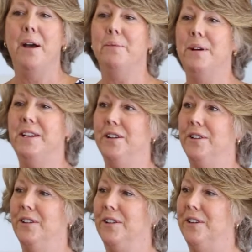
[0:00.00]
When
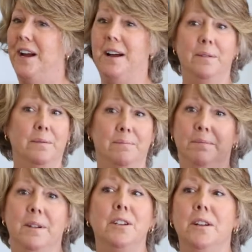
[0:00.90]
you
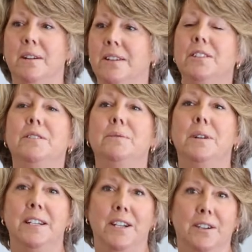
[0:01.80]

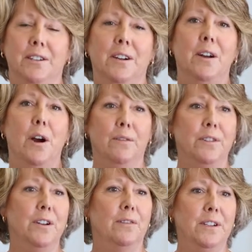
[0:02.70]
will hear over
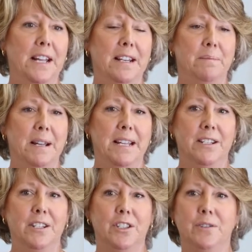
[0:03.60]
and over again in my
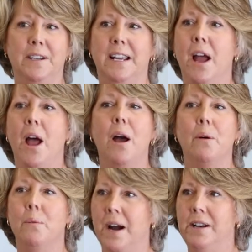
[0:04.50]
industry,
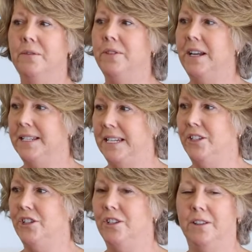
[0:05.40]
why don't they
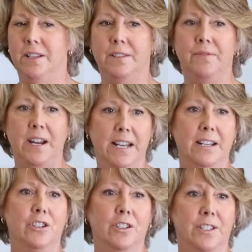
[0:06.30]
teach this
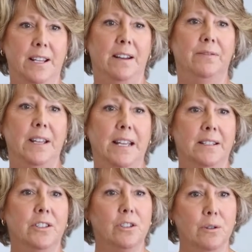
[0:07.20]
financial stuff
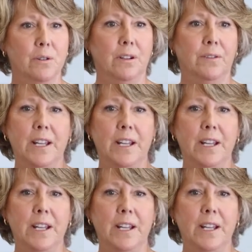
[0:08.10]
in school?